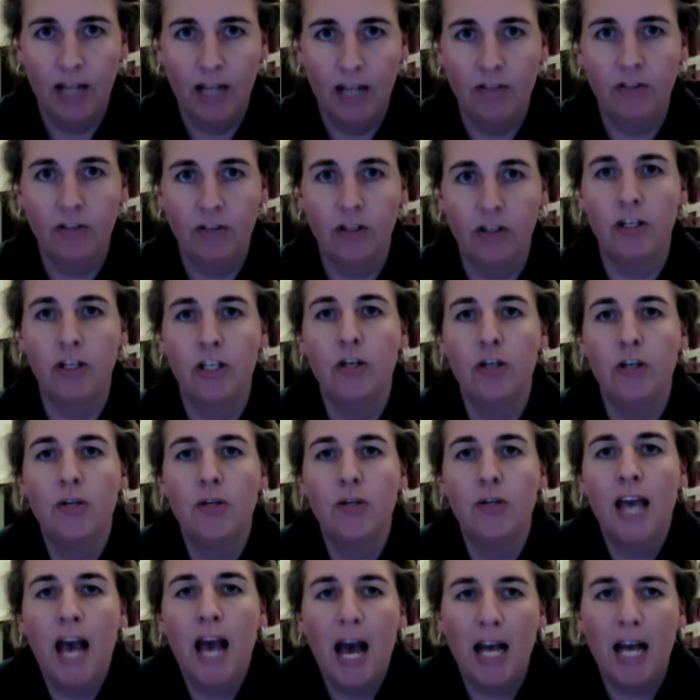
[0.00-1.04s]
and so that
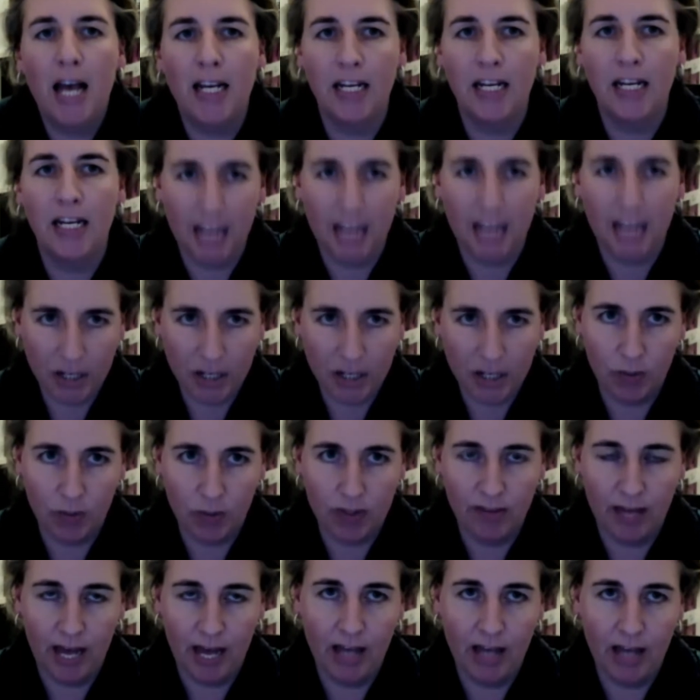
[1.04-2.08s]
you can engage
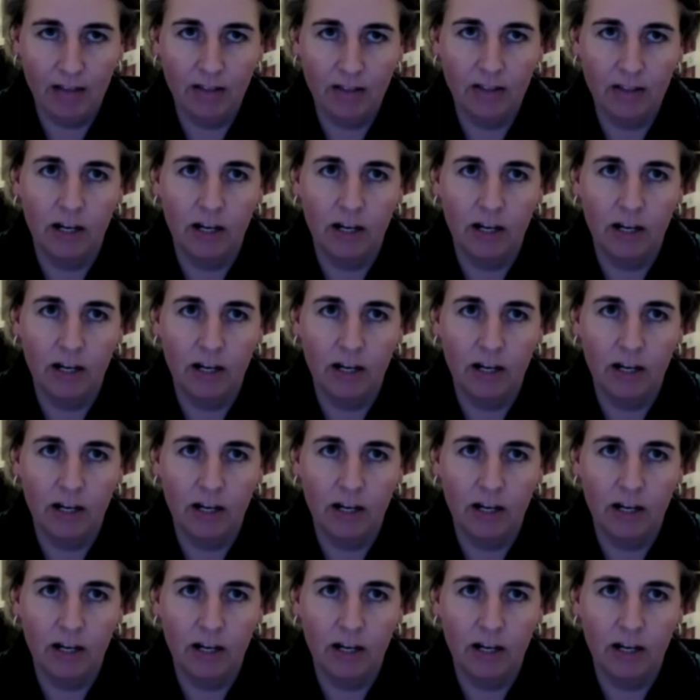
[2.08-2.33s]
with that.